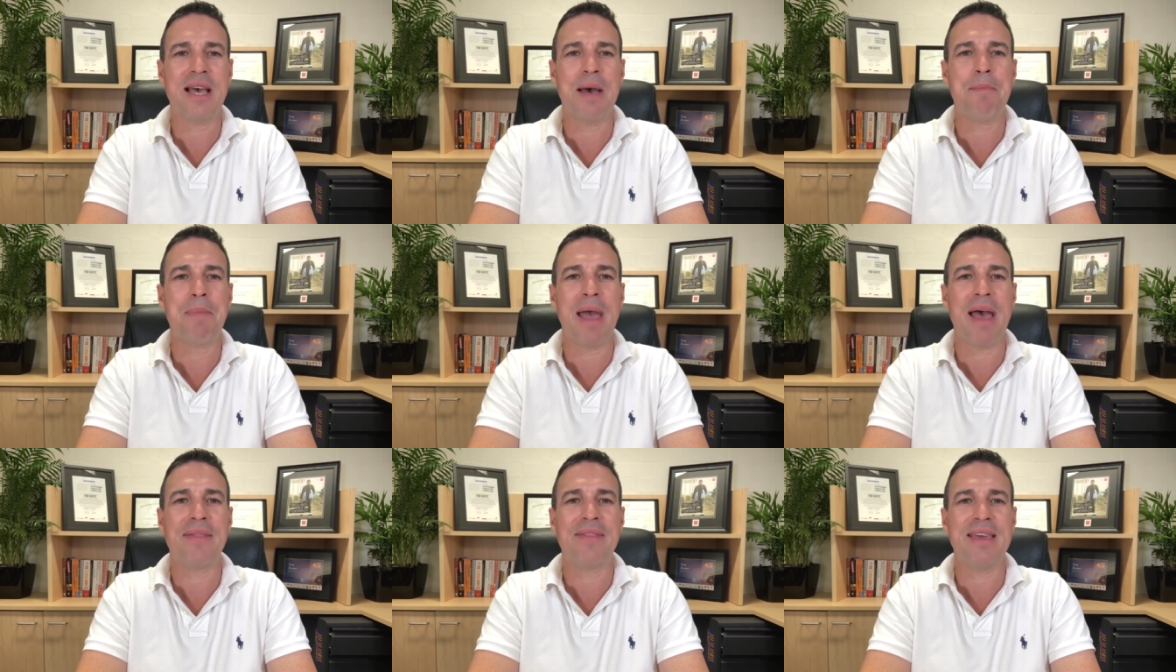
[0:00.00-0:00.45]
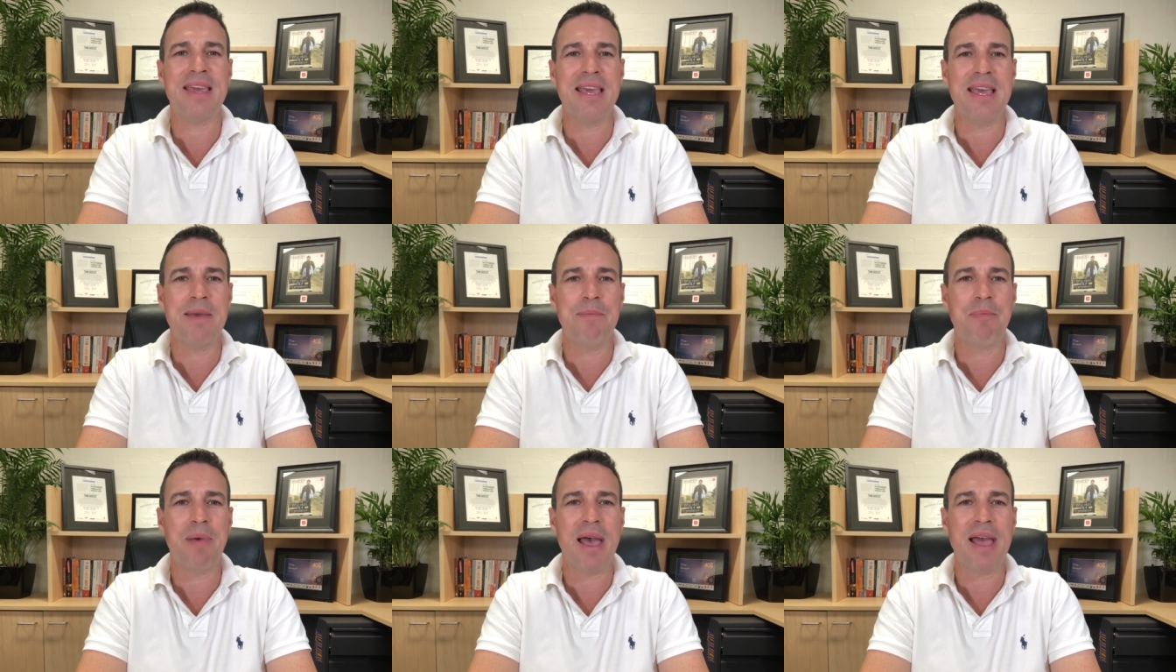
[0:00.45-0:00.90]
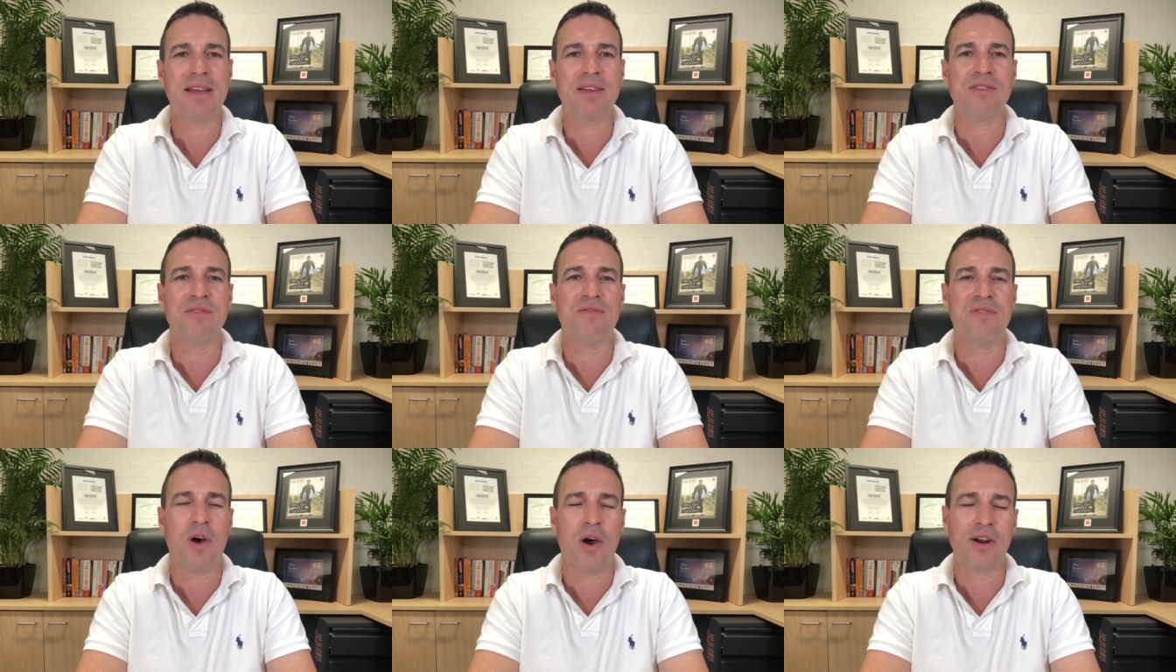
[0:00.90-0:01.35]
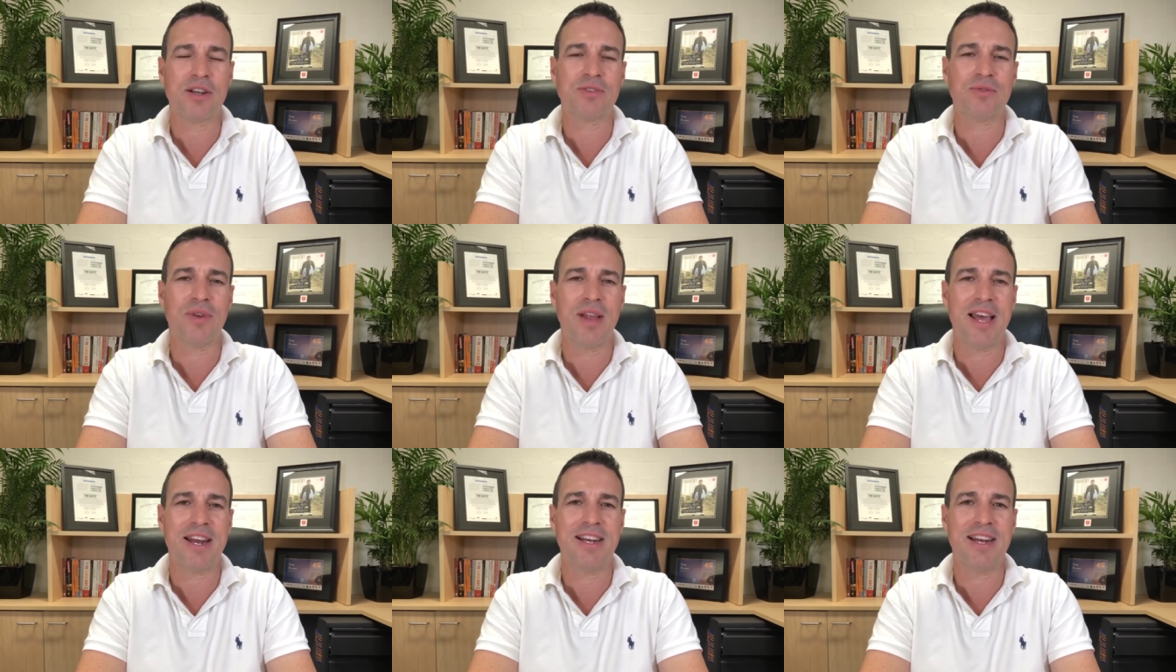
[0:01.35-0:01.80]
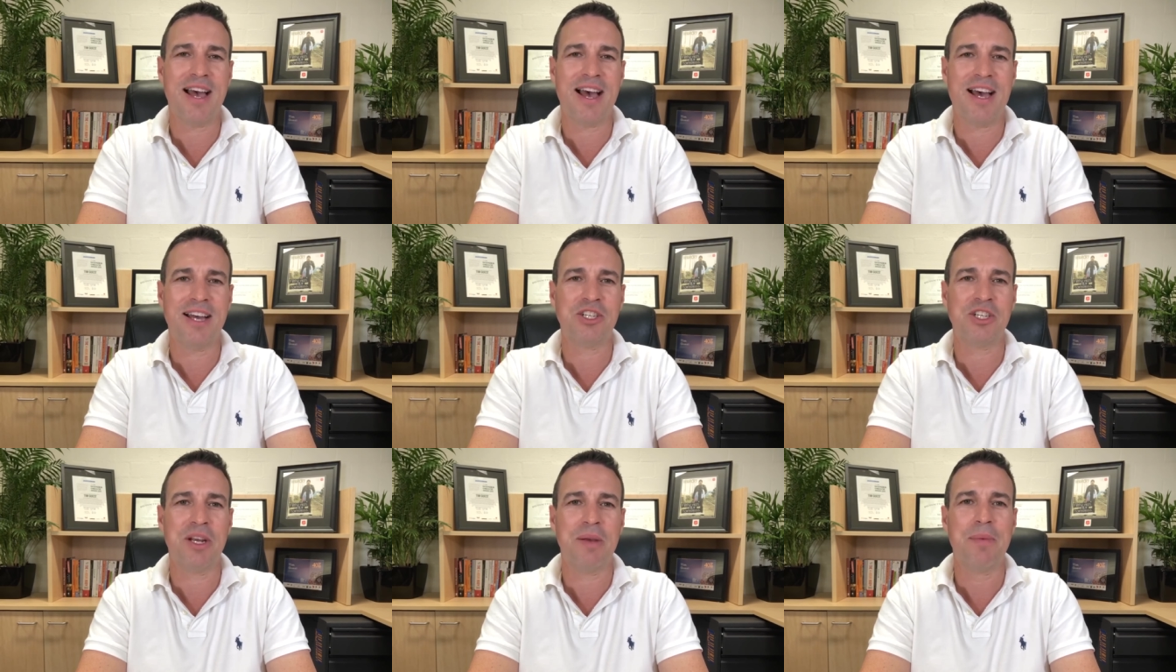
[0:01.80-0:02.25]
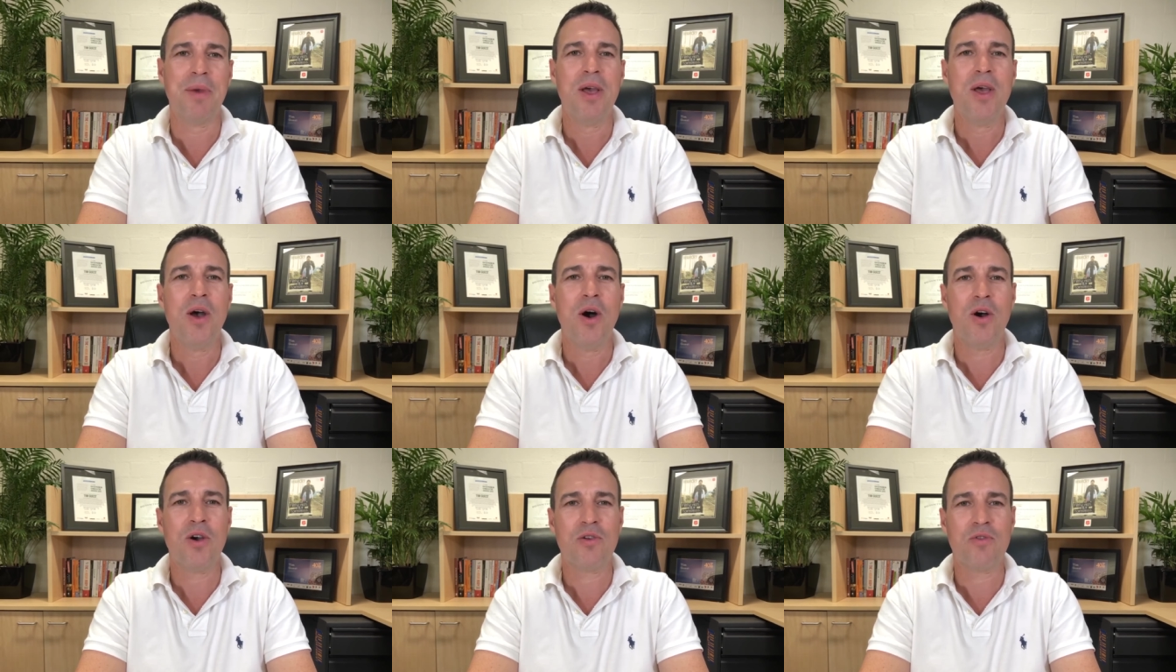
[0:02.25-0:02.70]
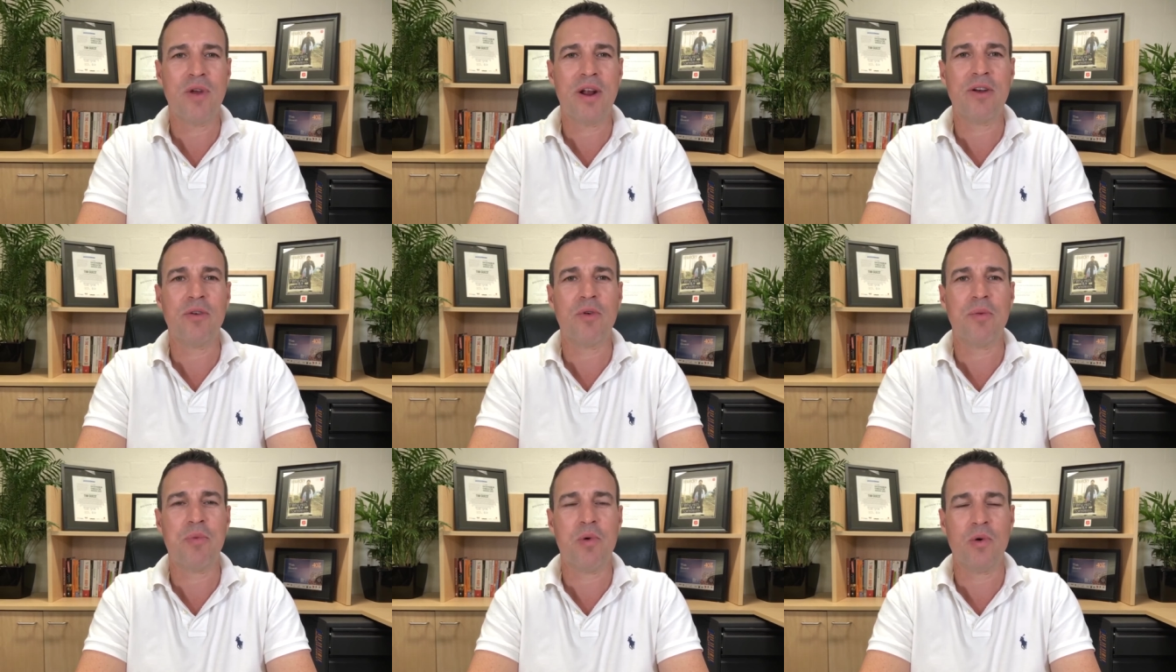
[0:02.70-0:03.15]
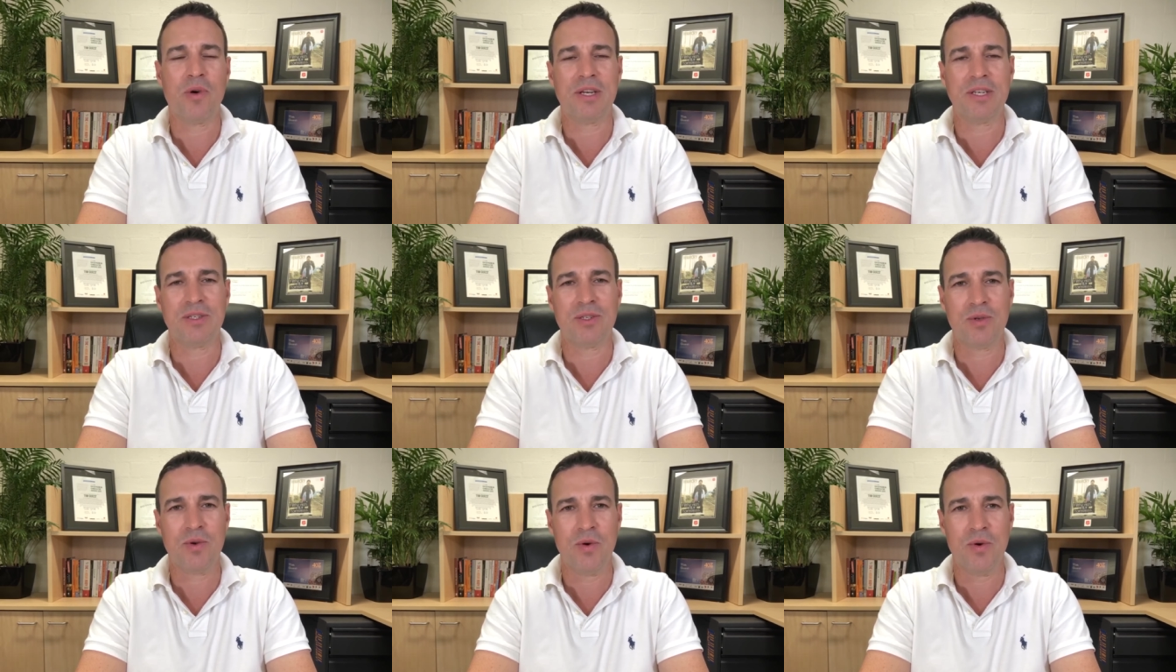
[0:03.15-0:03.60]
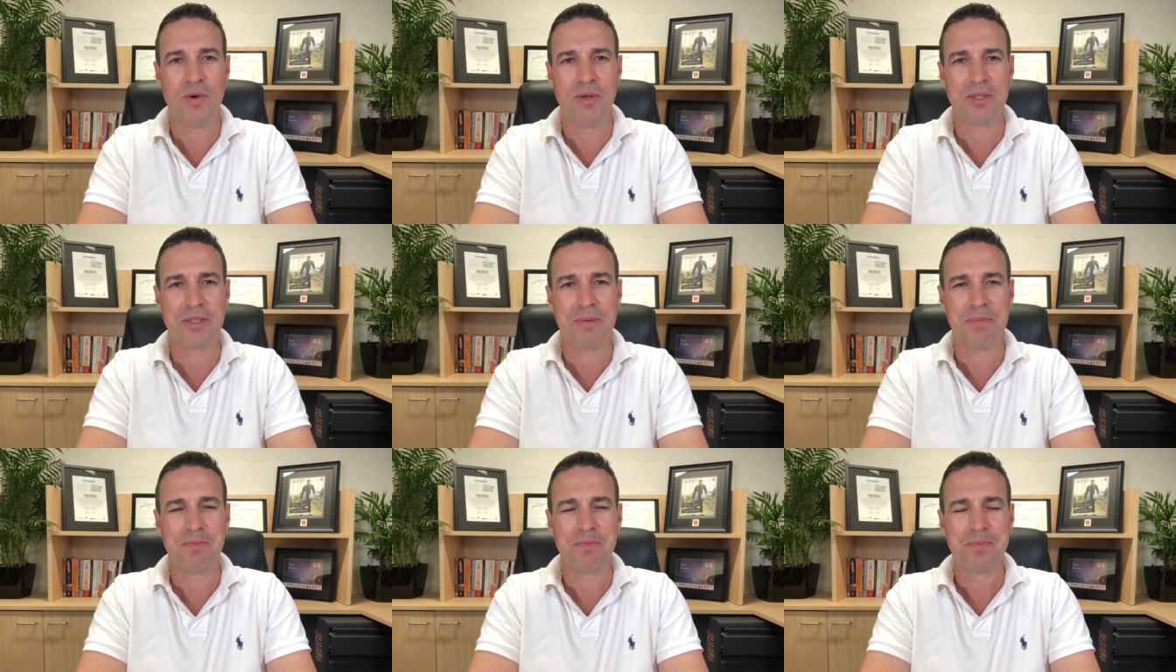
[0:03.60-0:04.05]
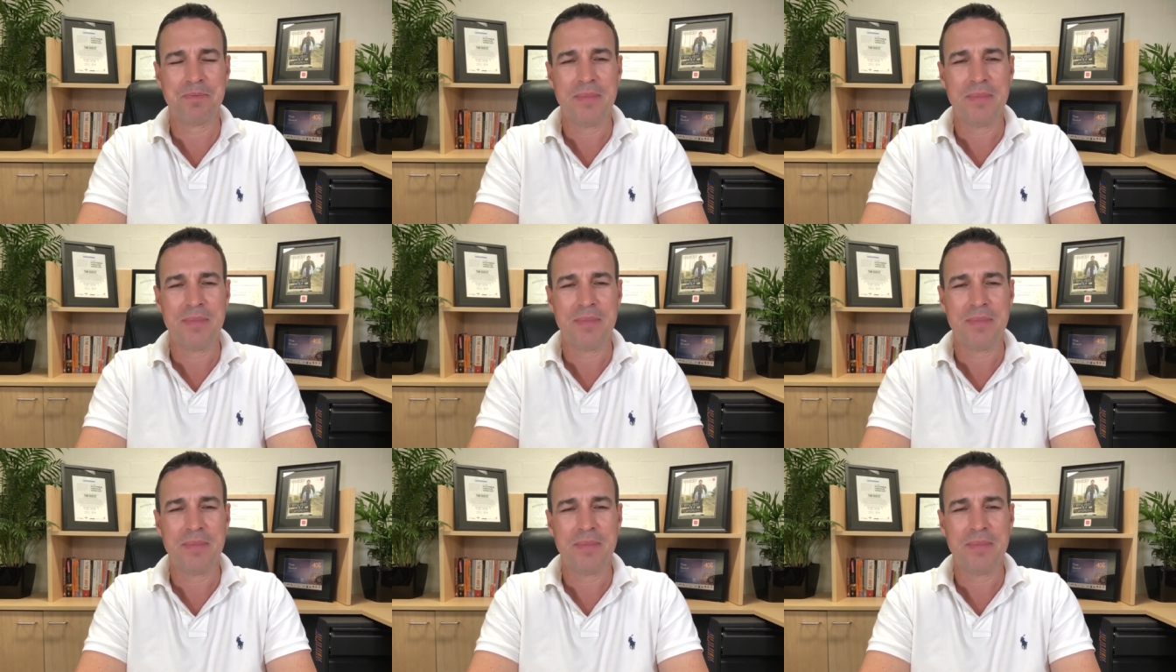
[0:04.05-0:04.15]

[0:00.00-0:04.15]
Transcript: about the impact of virus-related hardship on credit reporting scores.